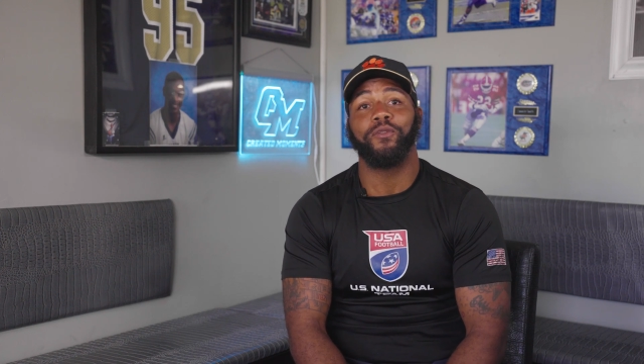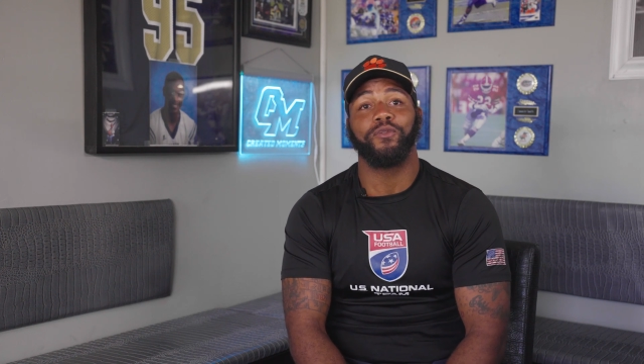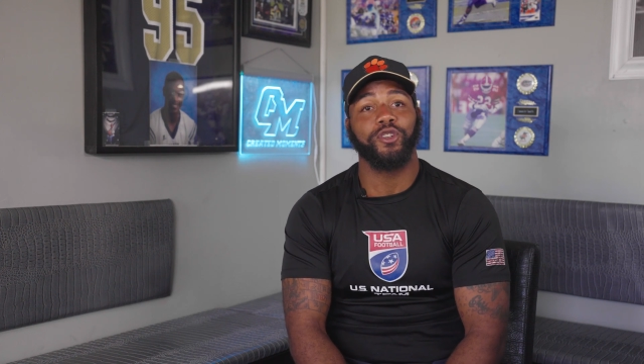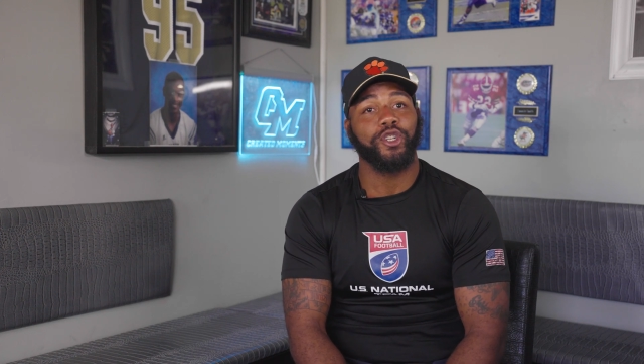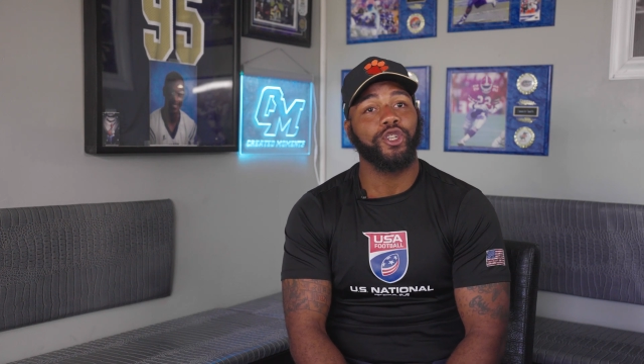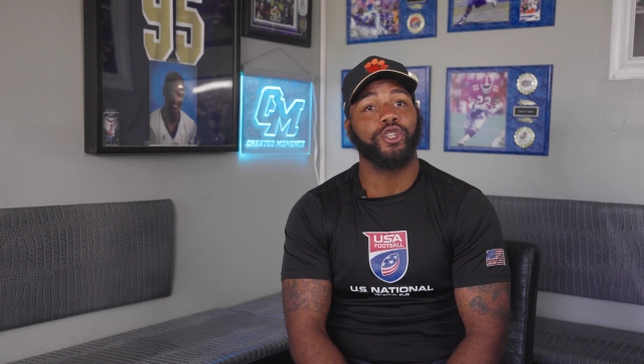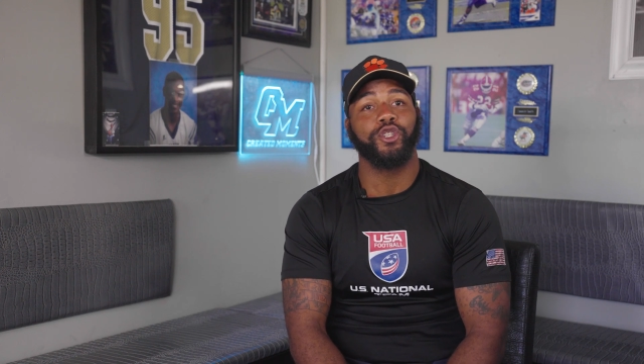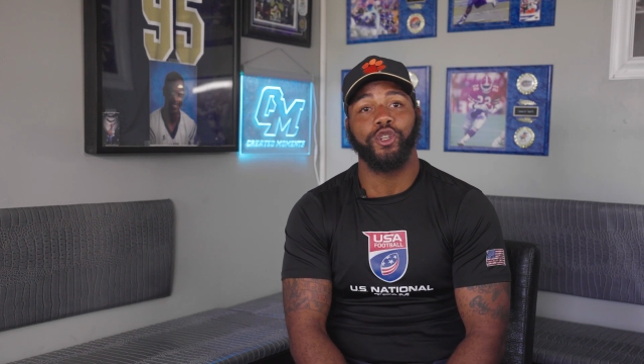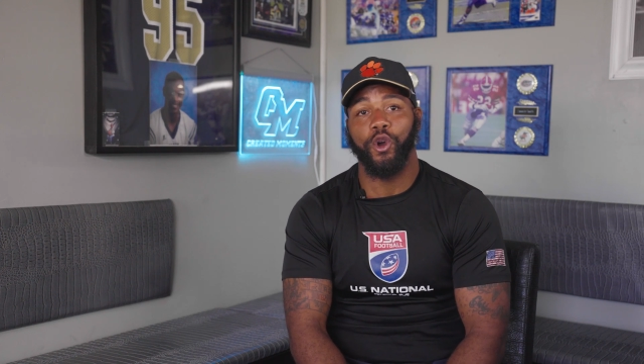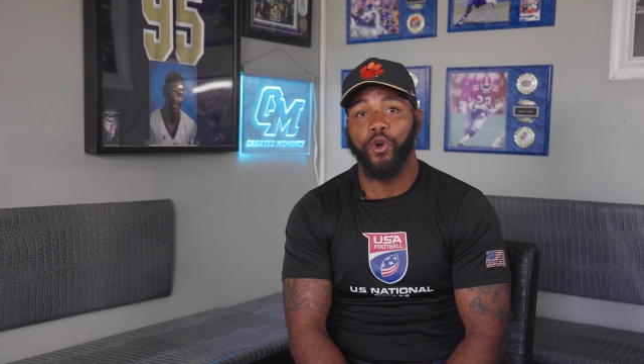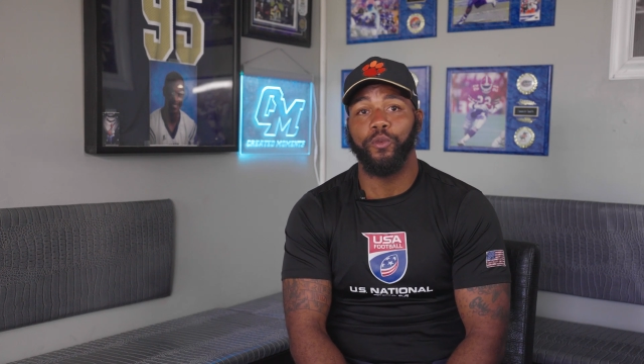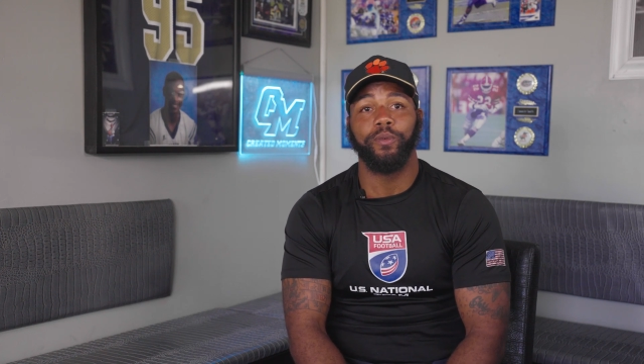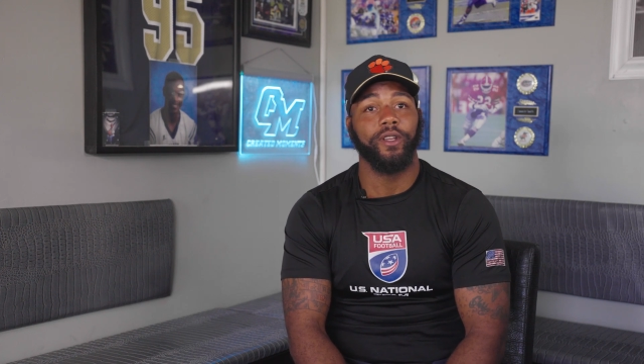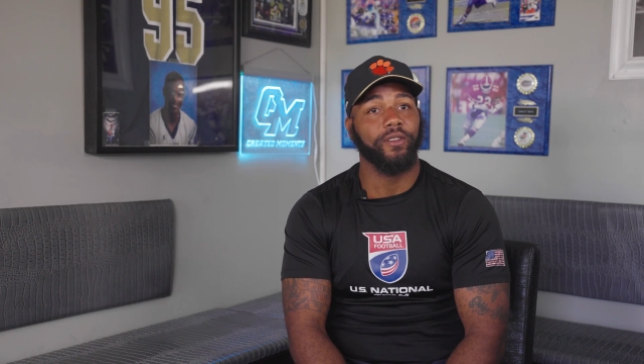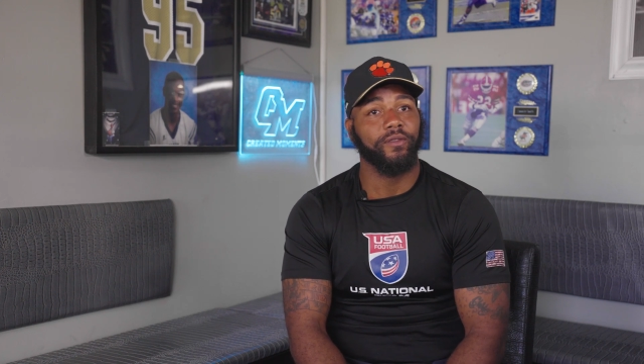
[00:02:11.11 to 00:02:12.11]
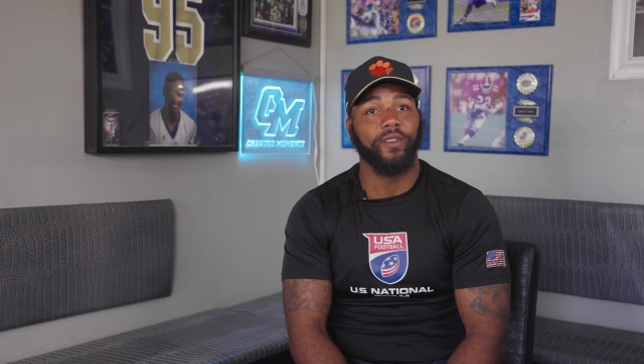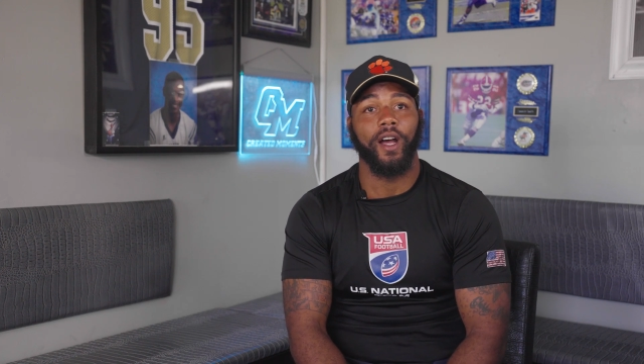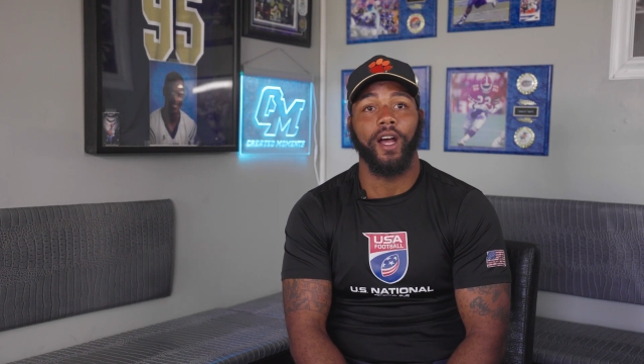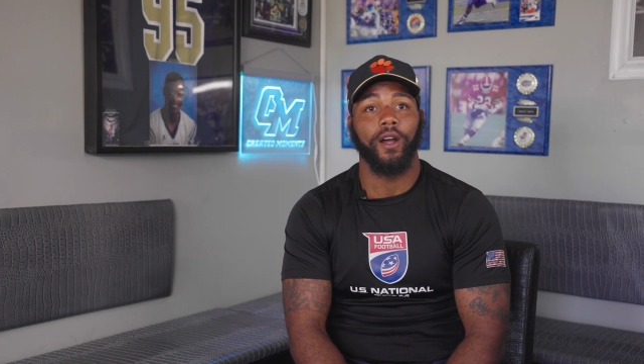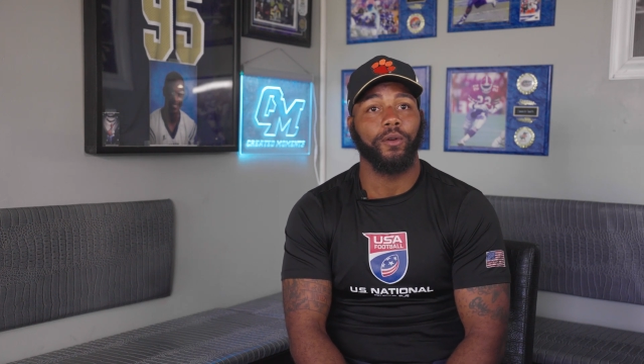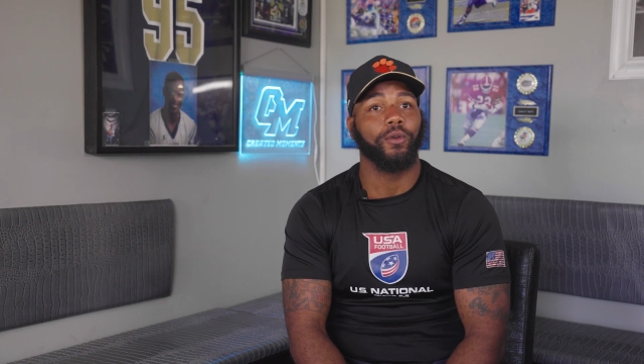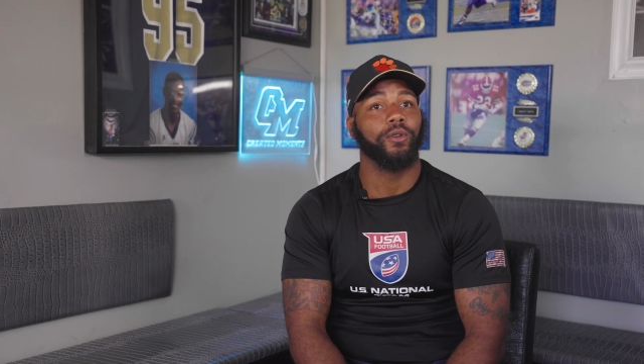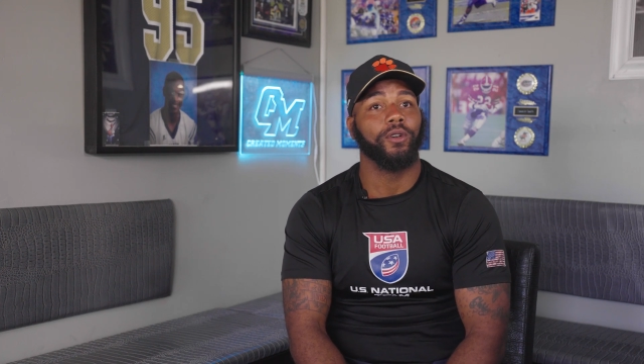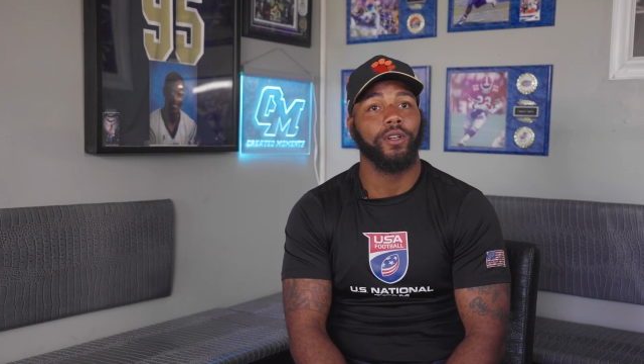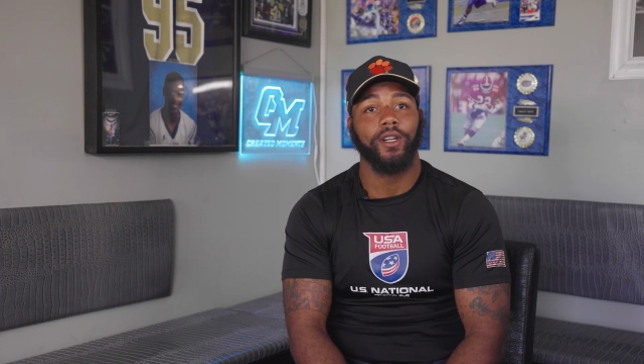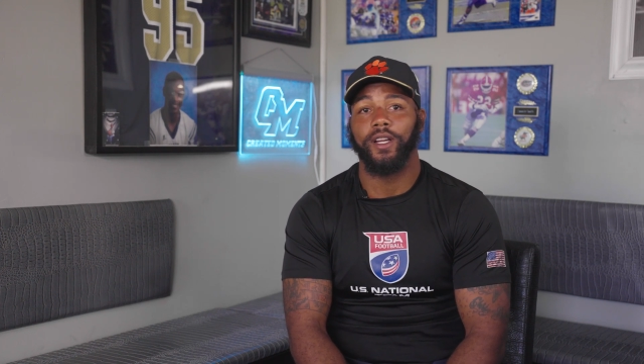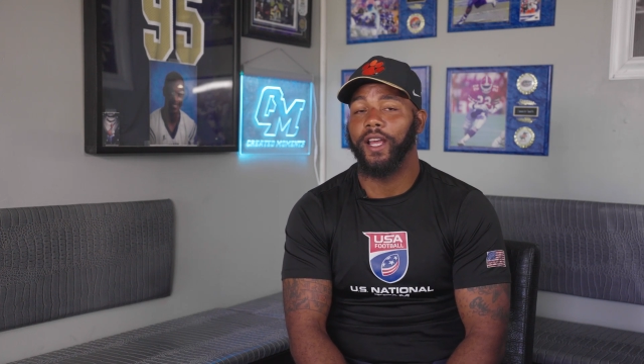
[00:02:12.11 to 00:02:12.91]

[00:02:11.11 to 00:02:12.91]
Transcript: for sure be viral.